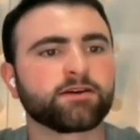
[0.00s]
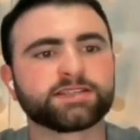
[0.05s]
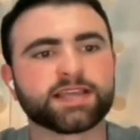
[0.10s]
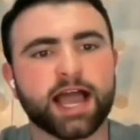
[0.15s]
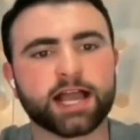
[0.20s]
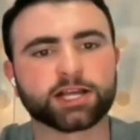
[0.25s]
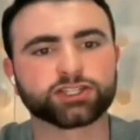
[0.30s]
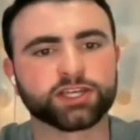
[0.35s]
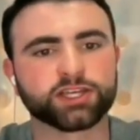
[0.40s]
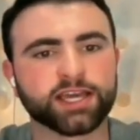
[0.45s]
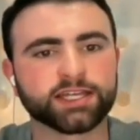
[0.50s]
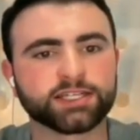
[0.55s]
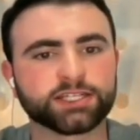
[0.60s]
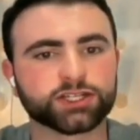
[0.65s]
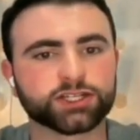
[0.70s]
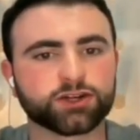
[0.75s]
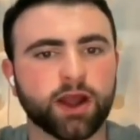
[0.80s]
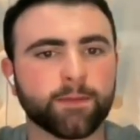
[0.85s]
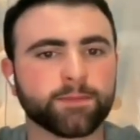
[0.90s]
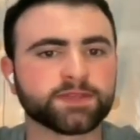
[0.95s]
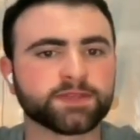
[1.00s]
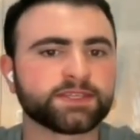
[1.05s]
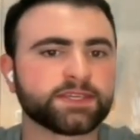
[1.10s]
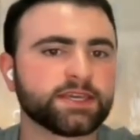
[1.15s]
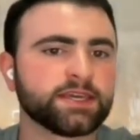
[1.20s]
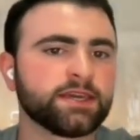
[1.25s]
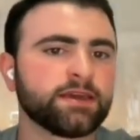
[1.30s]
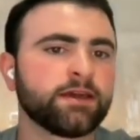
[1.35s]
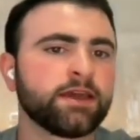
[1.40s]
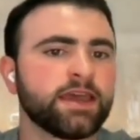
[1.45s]
if there is actually a
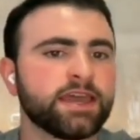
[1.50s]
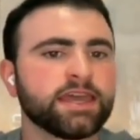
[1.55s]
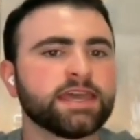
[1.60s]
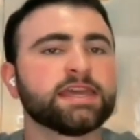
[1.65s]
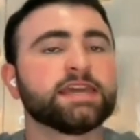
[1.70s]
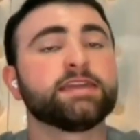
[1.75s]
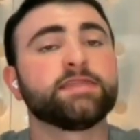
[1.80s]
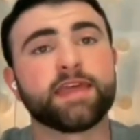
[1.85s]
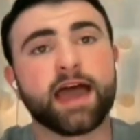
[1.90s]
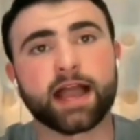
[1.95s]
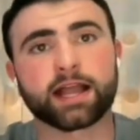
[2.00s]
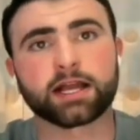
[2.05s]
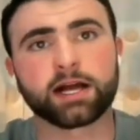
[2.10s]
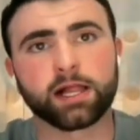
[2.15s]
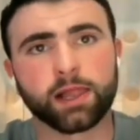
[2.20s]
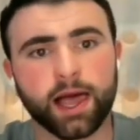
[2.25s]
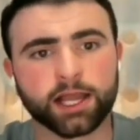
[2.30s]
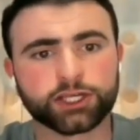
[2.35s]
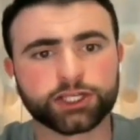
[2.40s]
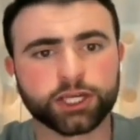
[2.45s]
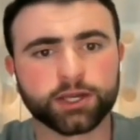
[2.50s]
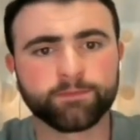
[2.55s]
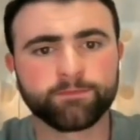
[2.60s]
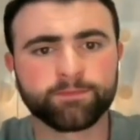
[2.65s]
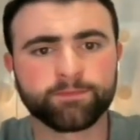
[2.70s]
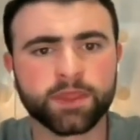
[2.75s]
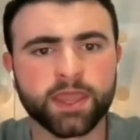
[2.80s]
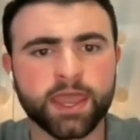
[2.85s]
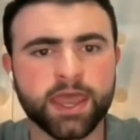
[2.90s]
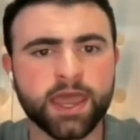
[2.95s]
discrepancy in that
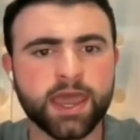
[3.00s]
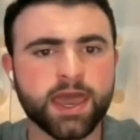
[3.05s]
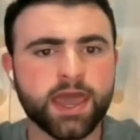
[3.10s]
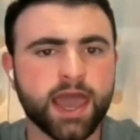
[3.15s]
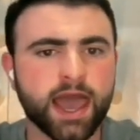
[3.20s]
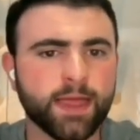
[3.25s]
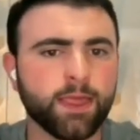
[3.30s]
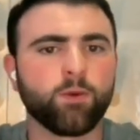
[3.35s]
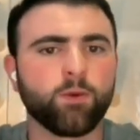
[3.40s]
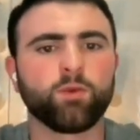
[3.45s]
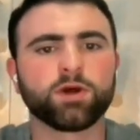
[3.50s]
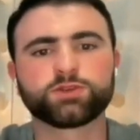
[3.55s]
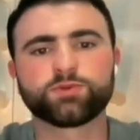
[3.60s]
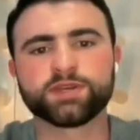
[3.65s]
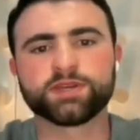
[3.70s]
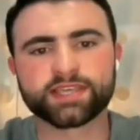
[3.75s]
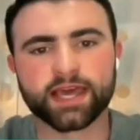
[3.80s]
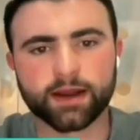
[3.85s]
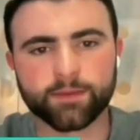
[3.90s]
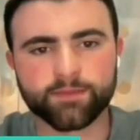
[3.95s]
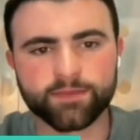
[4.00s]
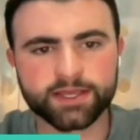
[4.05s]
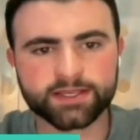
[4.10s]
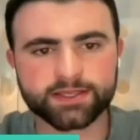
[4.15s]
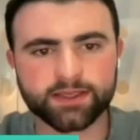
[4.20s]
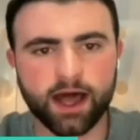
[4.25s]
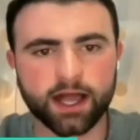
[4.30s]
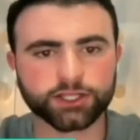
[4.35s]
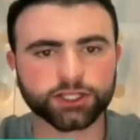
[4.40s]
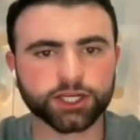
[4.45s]
collection. And then once
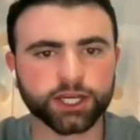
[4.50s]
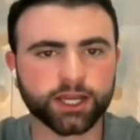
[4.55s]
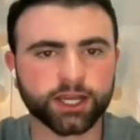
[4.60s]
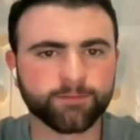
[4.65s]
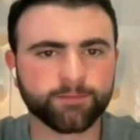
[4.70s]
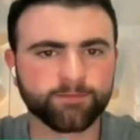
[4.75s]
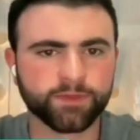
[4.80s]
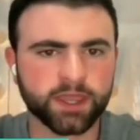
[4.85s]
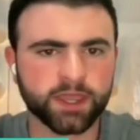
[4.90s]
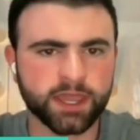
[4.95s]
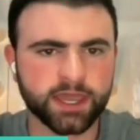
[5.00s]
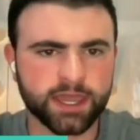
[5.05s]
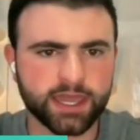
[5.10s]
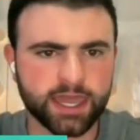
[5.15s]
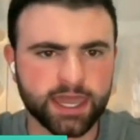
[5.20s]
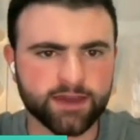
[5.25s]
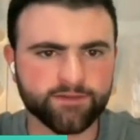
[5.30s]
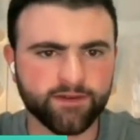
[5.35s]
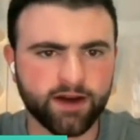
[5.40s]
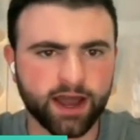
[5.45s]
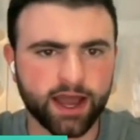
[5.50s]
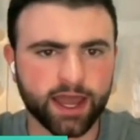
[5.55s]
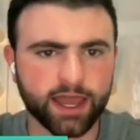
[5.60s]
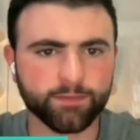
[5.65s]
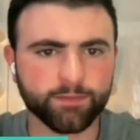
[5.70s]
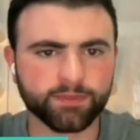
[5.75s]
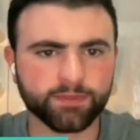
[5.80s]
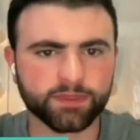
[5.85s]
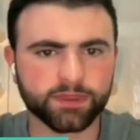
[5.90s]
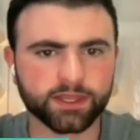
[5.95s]
we set up this logic,
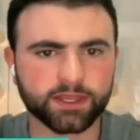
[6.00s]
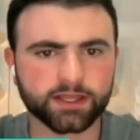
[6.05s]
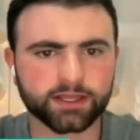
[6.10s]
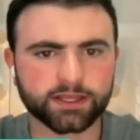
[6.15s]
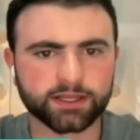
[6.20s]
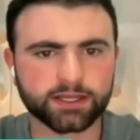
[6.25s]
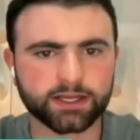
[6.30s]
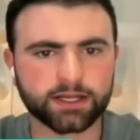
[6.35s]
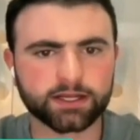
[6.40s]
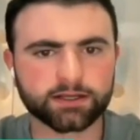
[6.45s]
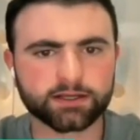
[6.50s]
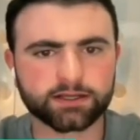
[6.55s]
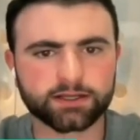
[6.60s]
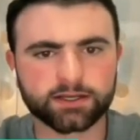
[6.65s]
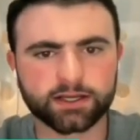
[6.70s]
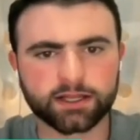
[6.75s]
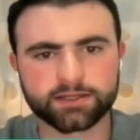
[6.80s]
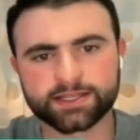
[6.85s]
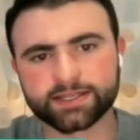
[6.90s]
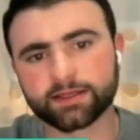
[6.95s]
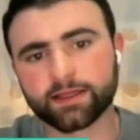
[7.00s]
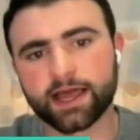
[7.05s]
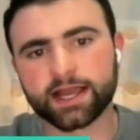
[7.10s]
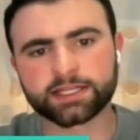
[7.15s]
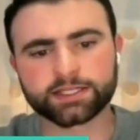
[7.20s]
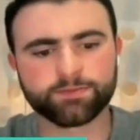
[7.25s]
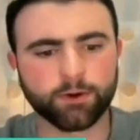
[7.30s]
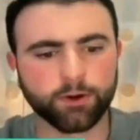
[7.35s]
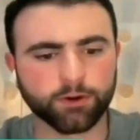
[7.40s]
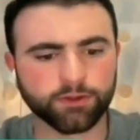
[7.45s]
if I
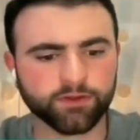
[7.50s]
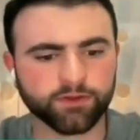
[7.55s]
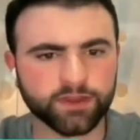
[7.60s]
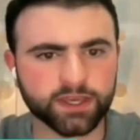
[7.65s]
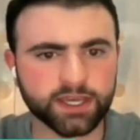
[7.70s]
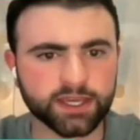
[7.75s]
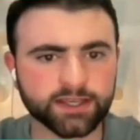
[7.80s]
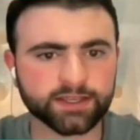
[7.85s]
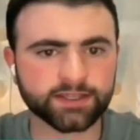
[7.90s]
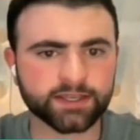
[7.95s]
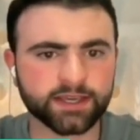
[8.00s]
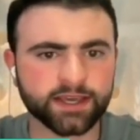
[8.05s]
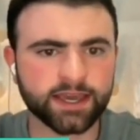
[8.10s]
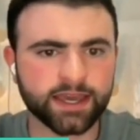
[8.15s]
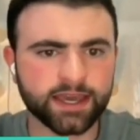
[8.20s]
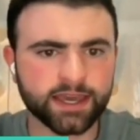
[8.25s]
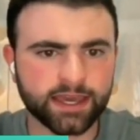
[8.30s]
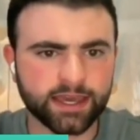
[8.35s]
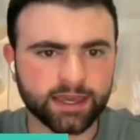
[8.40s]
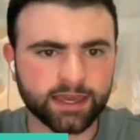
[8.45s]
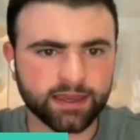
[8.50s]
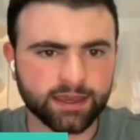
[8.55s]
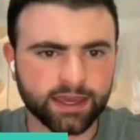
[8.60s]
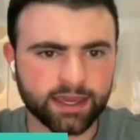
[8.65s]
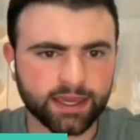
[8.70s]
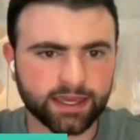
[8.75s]
select both of these,